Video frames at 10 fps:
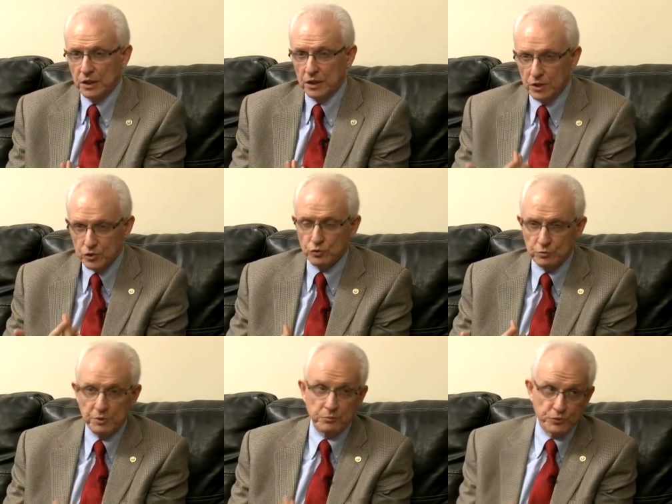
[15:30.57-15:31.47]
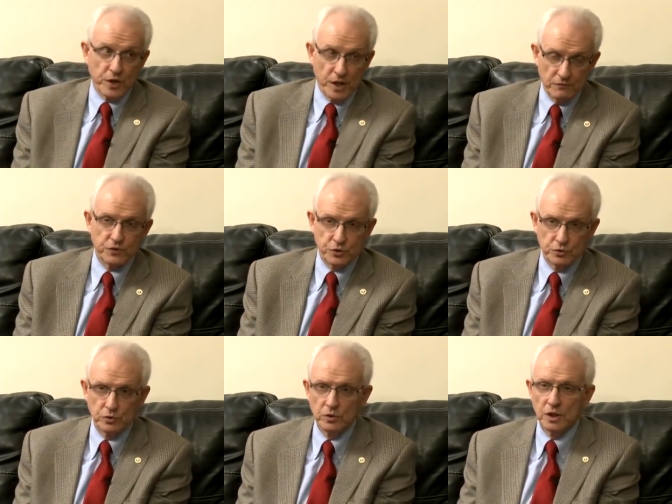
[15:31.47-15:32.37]
he should be brave
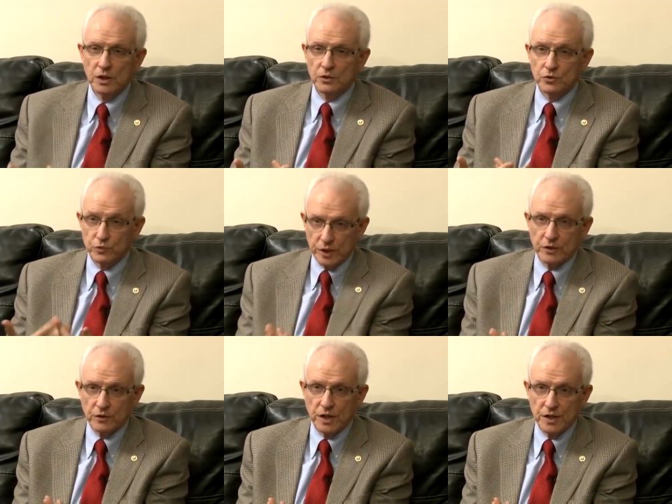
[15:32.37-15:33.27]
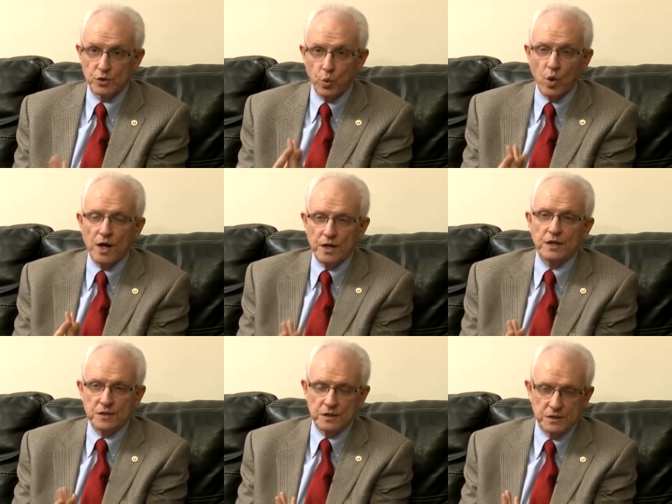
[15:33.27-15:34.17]
too to recognize why
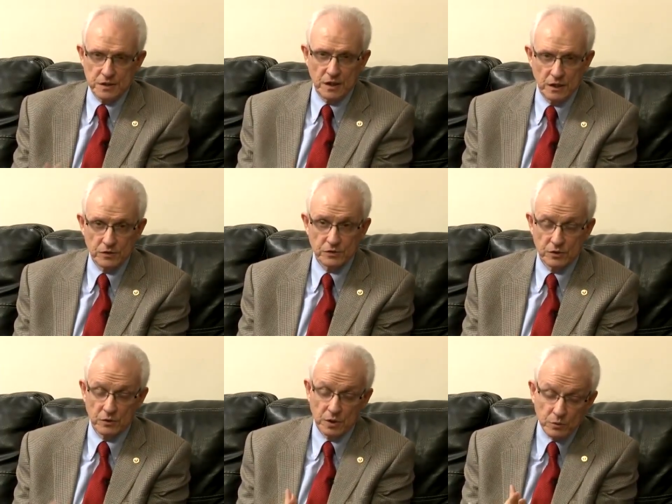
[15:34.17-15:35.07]
is he saying so.